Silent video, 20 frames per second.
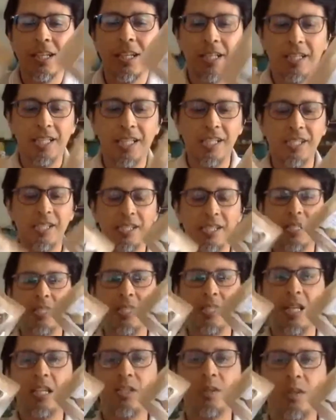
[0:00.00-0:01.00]
and this is the
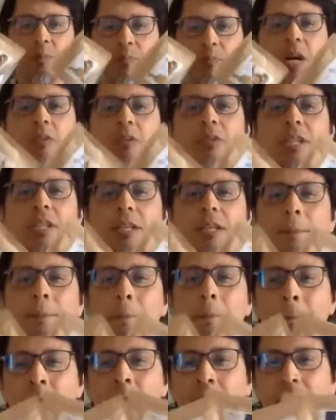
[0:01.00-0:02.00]
natto powder.
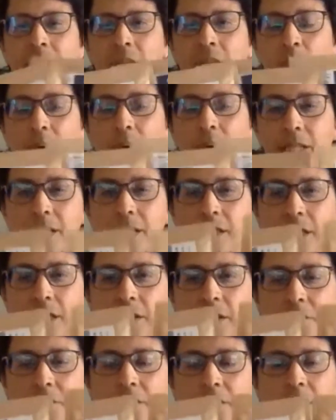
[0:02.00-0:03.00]
And what is the
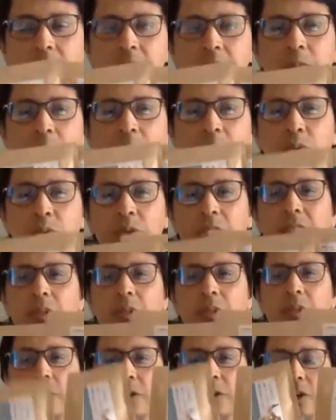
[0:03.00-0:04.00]
difference
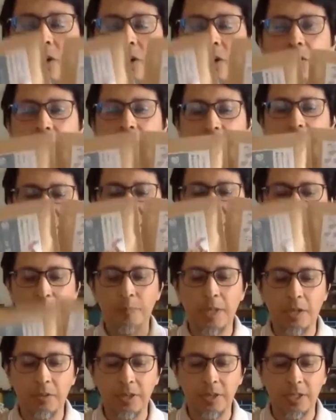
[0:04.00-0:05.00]
between our natto
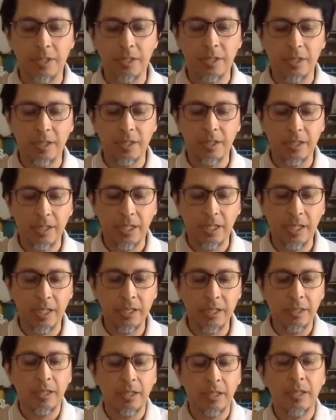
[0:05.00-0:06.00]
powder
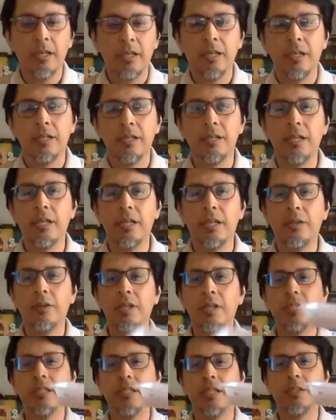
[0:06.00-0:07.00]
and
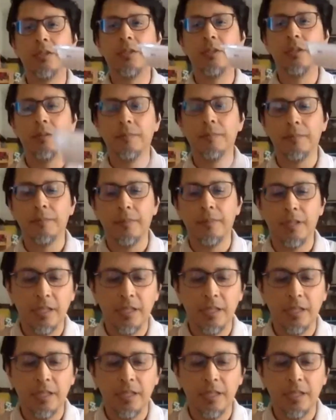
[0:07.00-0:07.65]
regular natto?